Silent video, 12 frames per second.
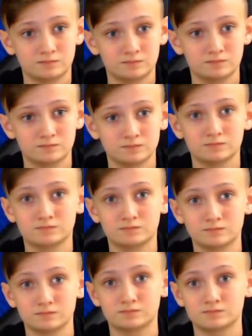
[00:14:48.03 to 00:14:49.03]

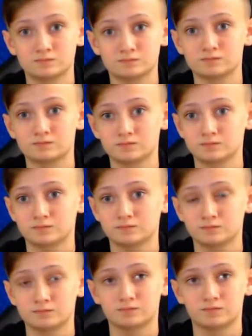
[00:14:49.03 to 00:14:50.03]

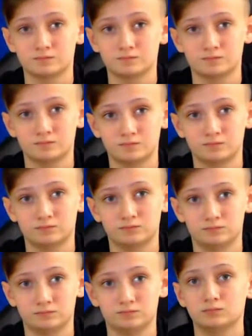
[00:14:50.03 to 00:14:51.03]

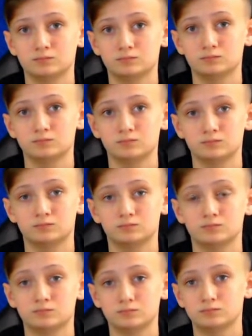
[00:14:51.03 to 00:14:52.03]

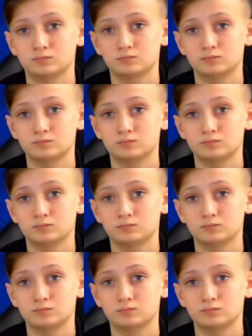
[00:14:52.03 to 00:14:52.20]
This person isn't speaking.